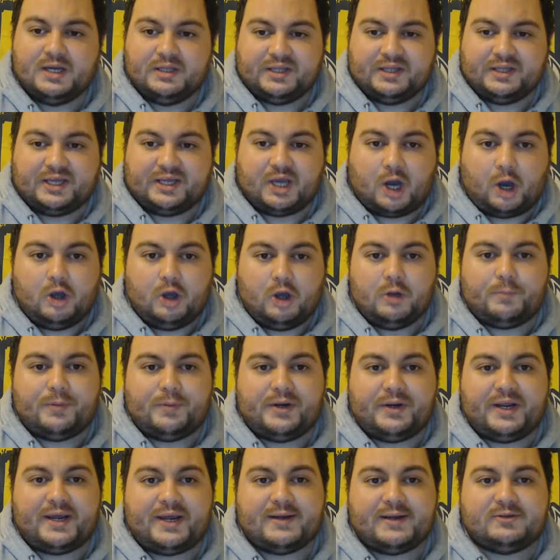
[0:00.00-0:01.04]
the
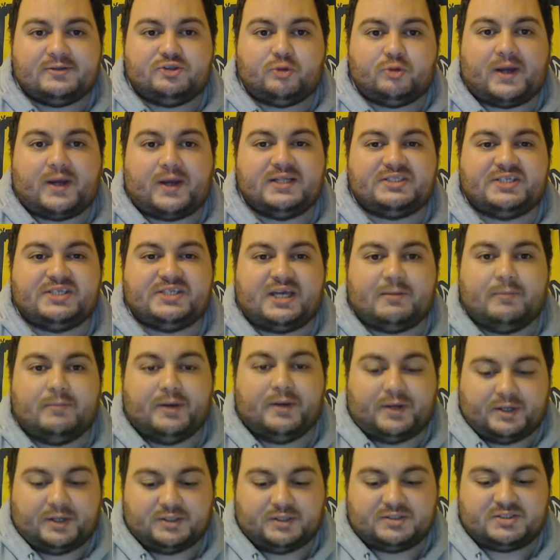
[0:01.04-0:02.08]
opening 20
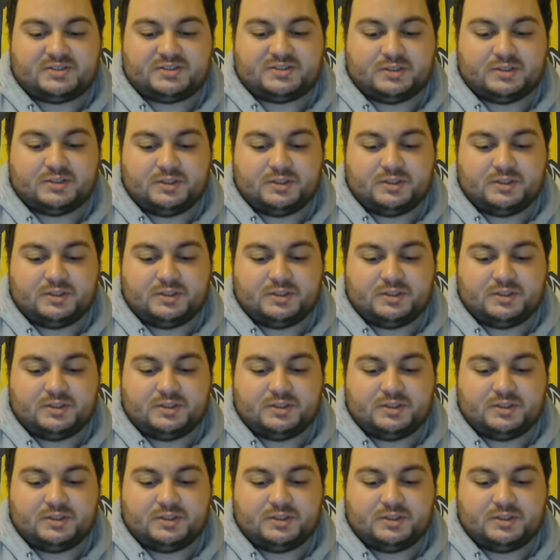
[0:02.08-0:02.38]
minutes,